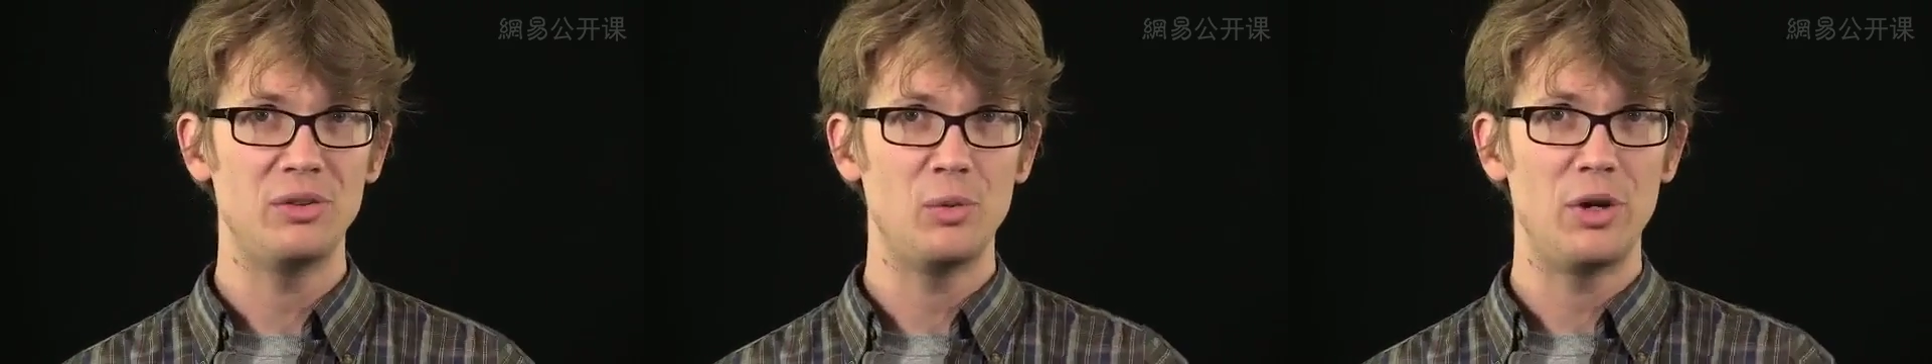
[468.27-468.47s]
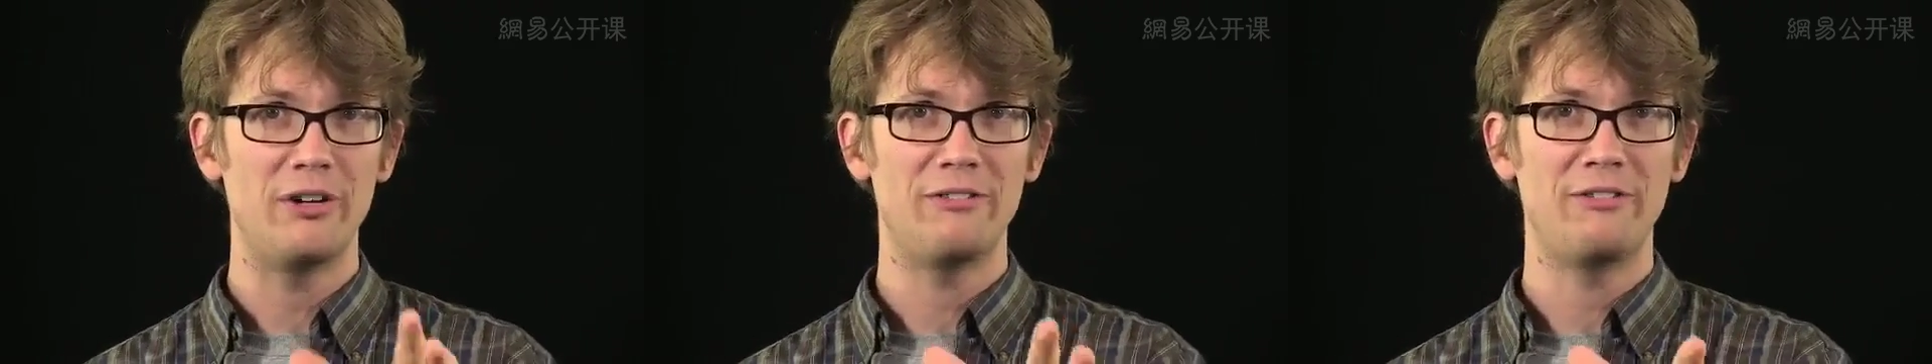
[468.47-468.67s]

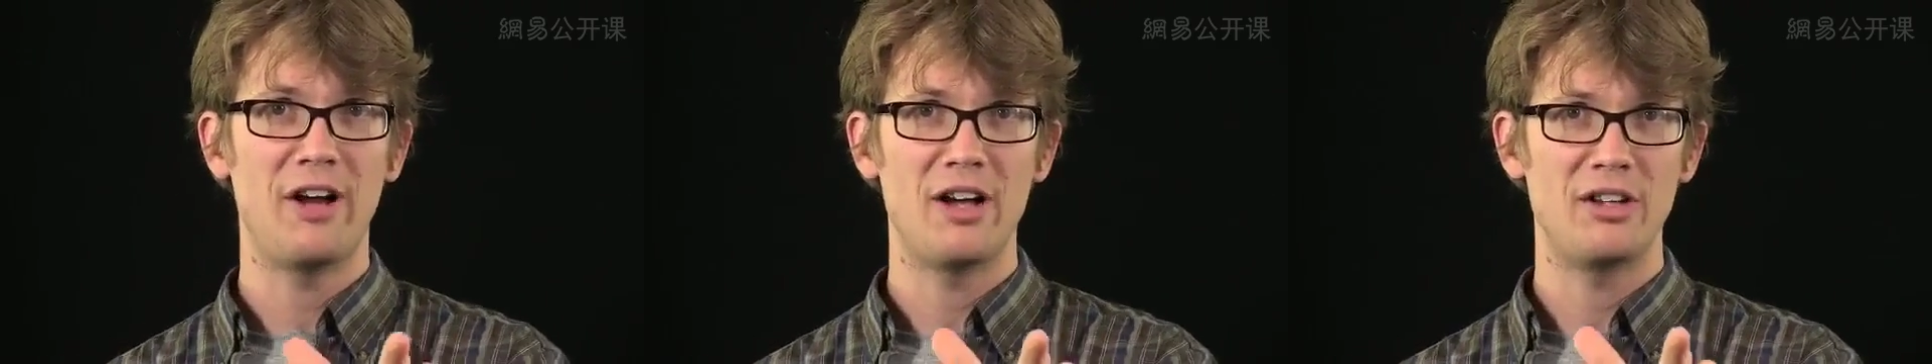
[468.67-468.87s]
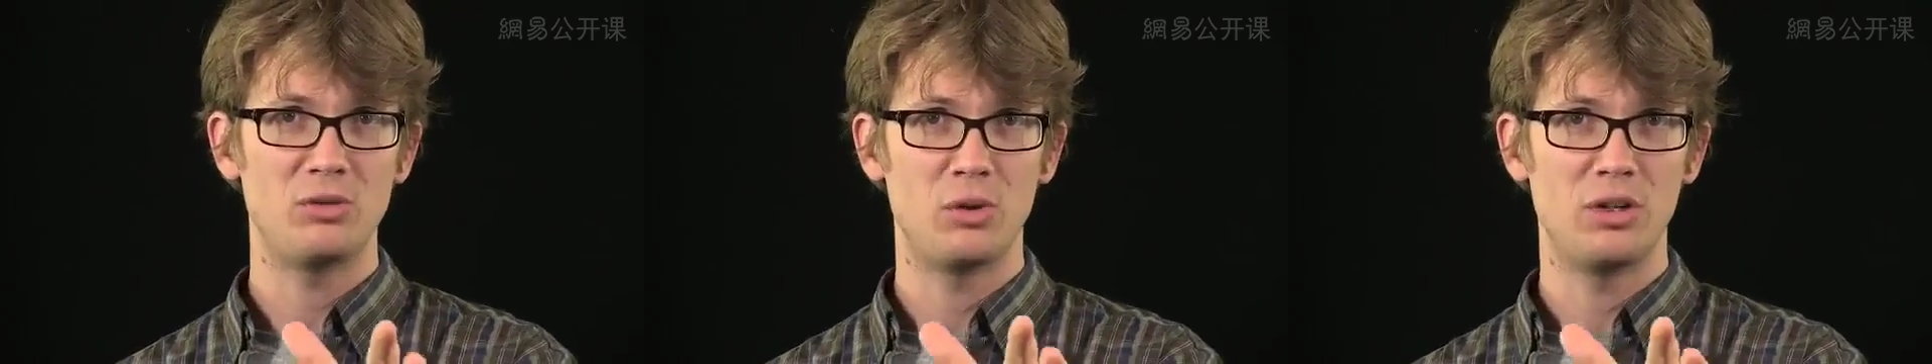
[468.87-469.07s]
and when it
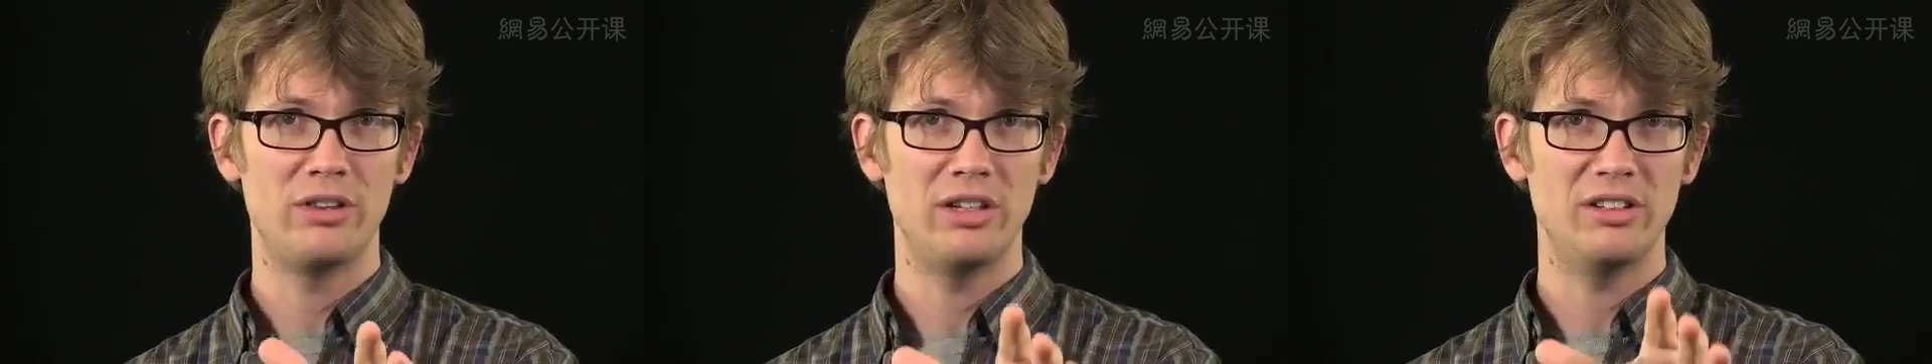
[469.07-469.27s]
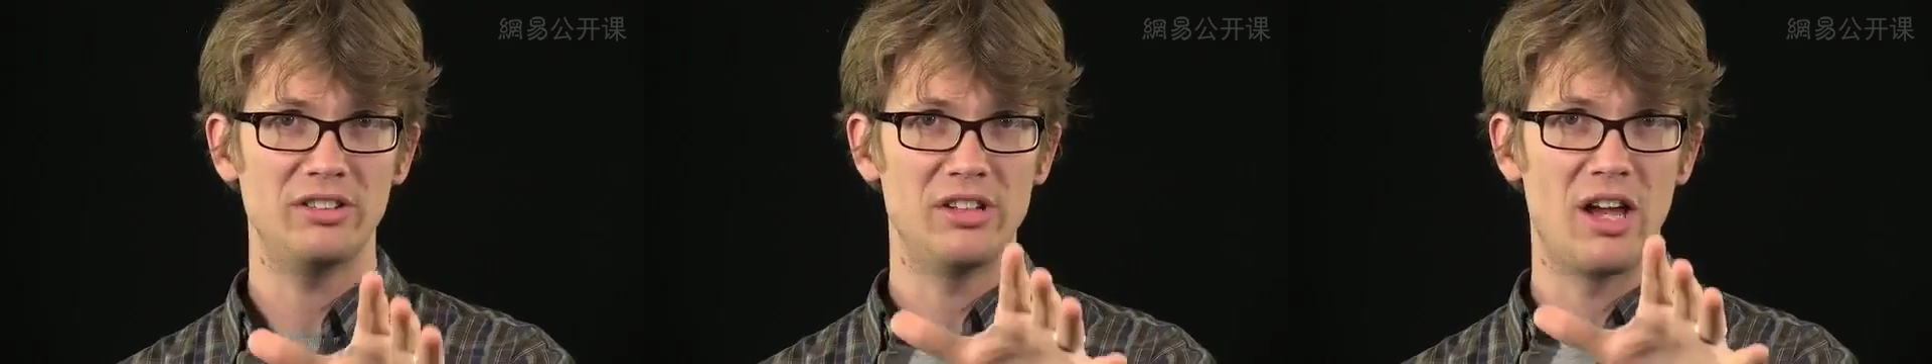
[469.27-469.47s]
finds
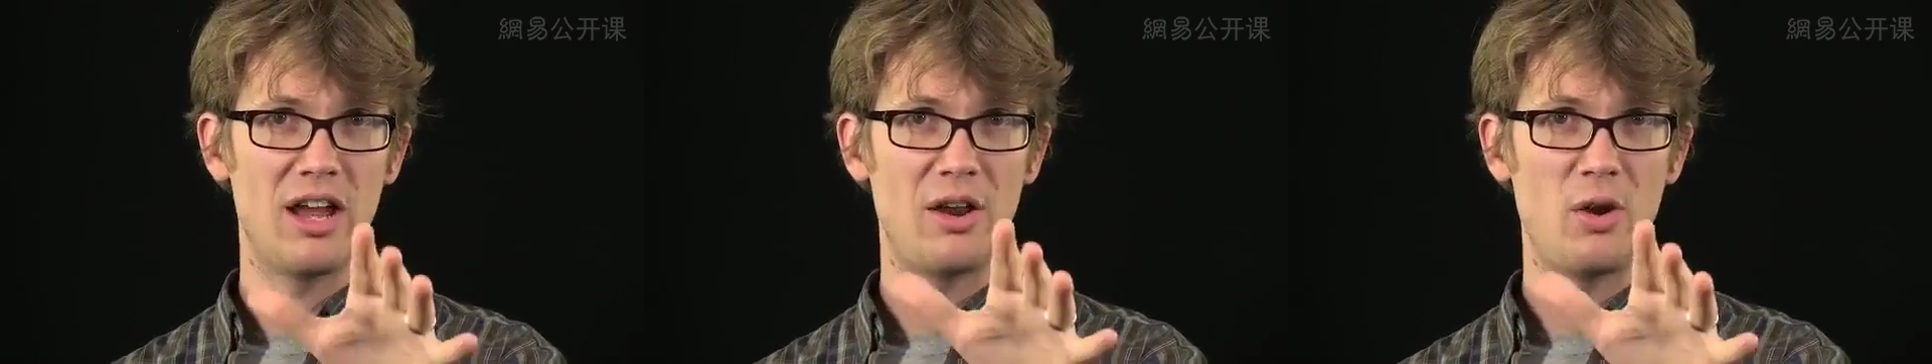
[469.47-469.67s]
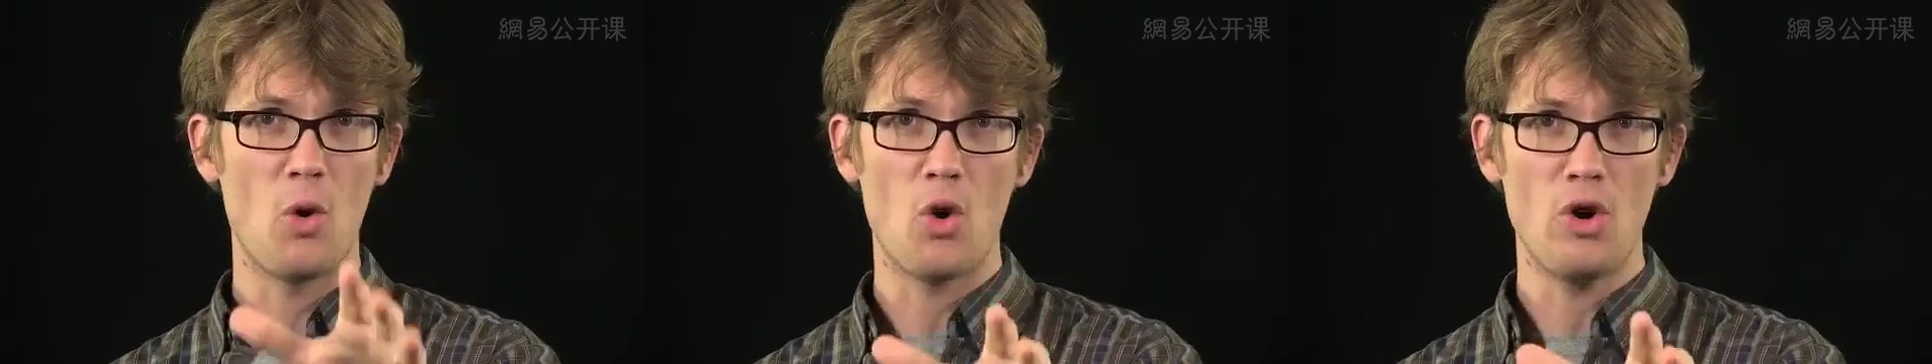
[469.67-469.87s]
one that's
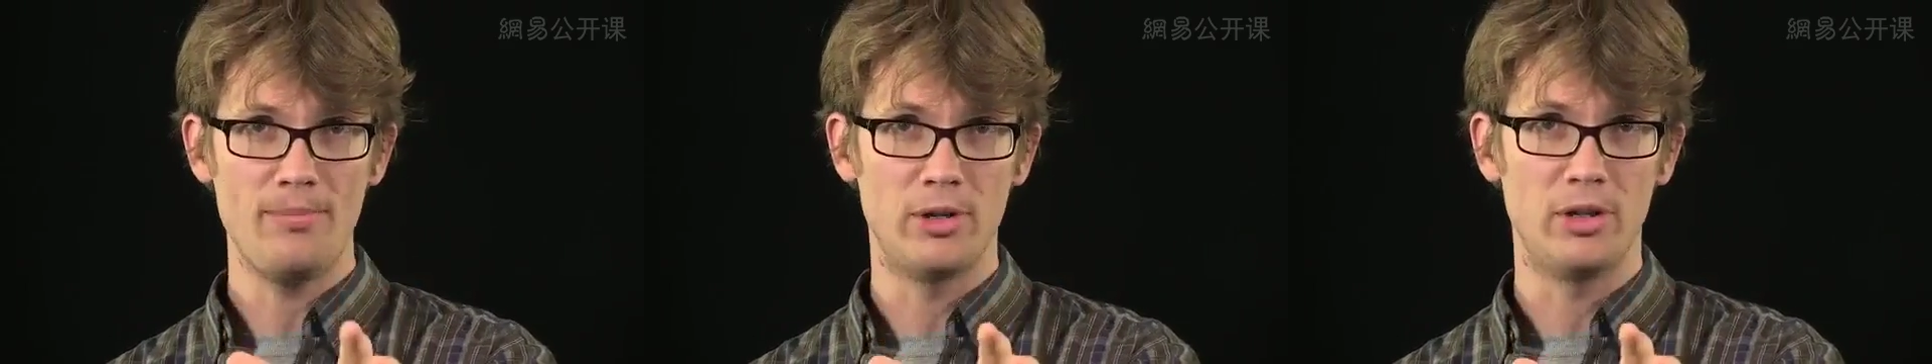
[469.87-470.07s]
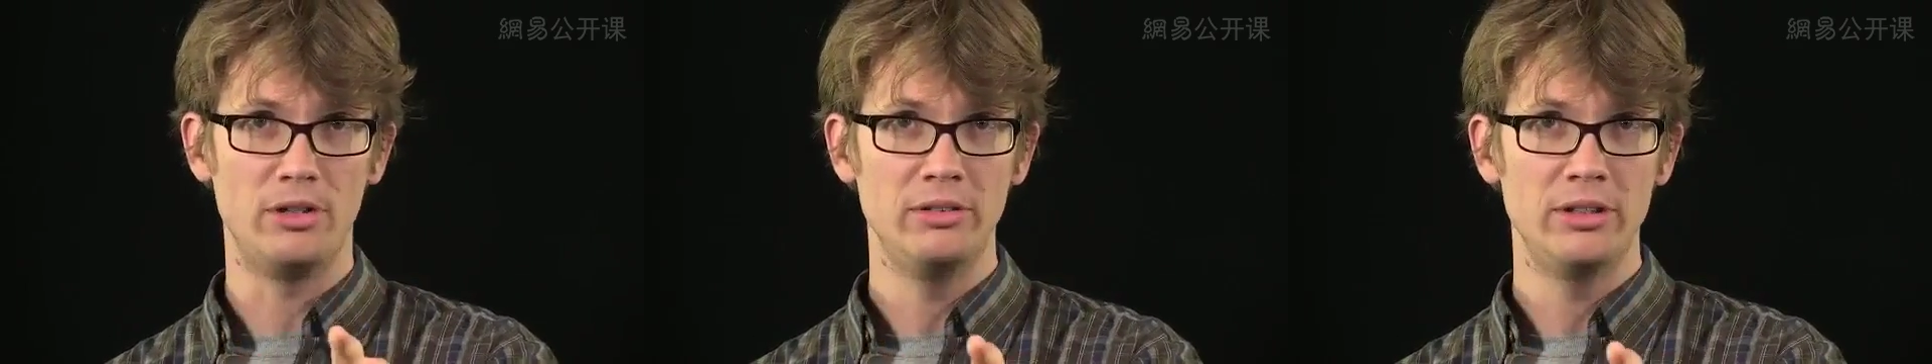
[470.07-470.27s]
not
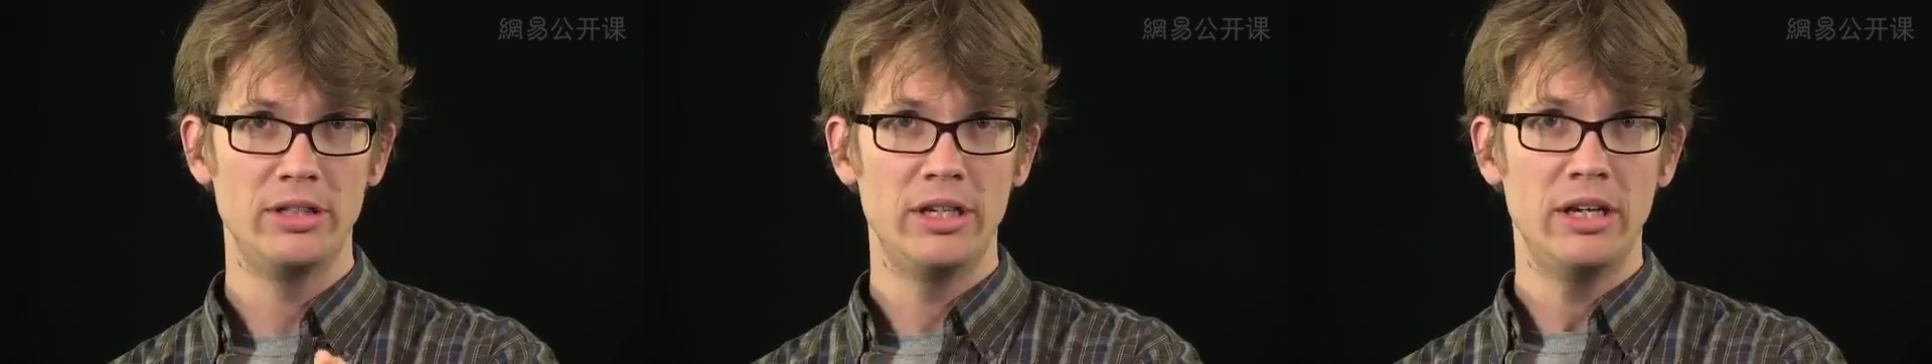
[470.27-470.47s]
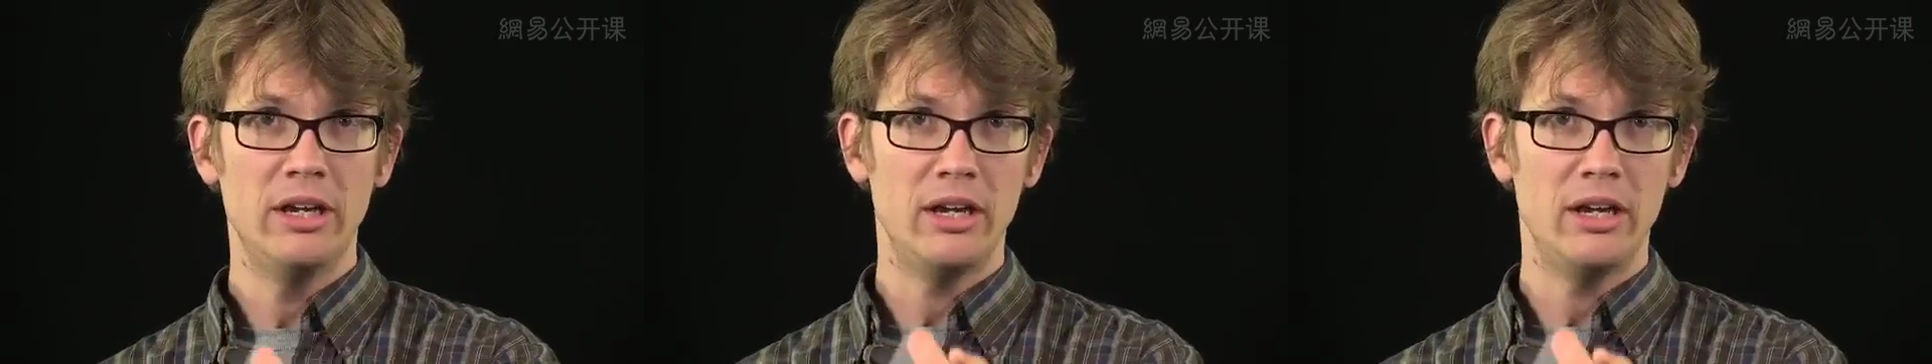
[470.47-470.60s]
normal,